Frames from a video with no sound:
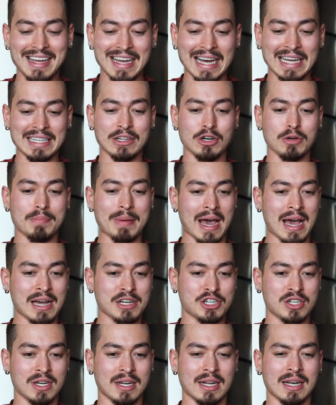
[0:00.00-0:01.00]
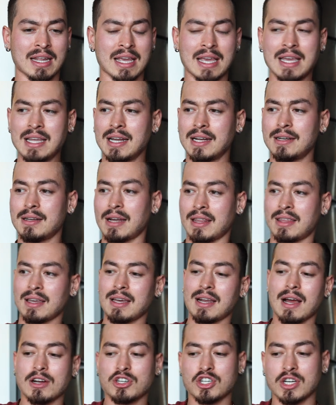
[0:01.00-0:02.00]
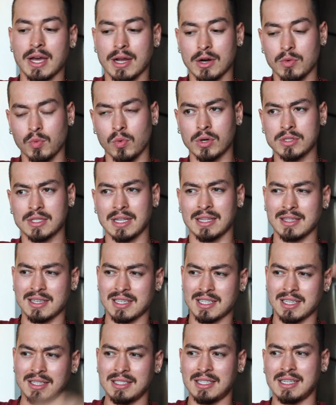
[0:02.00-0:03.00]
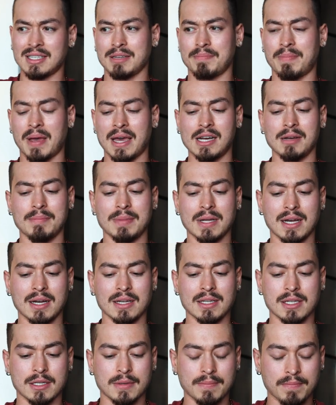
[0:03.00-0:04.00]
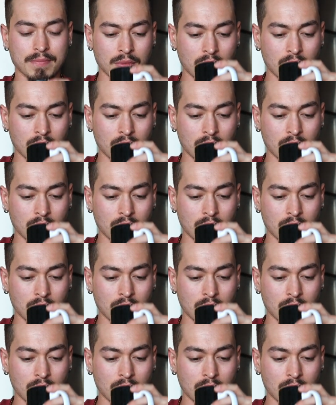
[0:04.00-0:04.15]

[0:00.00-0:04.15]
a little passionate and heated. I think it actually kind of worked that the sun dissipated, because